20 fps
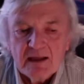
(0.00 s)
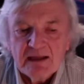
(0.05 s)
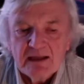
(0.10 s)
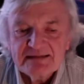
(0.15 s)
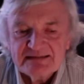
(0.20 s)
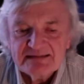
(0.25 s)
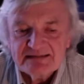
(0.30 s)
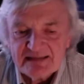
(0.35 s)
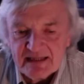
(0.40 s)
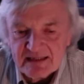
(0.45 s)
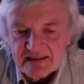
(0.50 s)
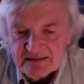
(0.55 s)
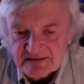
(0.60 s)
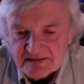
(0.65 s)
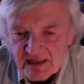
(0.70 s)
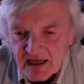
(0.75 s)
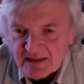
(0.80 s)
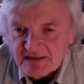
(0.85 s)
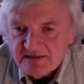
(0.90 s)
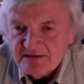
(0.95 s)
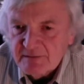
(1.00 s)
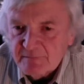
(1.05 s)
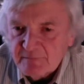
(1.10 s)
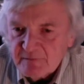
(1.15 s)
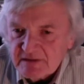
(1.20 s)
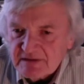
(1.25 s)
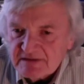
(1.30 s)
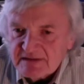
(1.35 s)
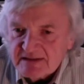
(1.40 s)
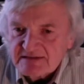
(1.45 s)
set aside some of
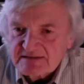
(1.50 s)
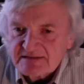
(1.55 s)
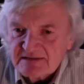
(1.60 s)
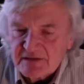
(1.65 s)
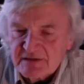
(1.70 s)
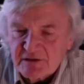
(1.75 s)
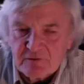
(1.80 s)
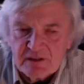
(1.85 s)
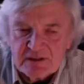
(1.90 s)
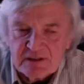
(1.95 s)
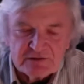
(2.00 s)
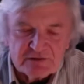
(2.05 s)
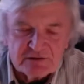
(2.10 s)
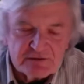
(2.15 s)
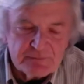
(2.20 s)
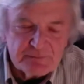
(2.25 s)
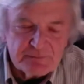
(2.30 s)
these considerations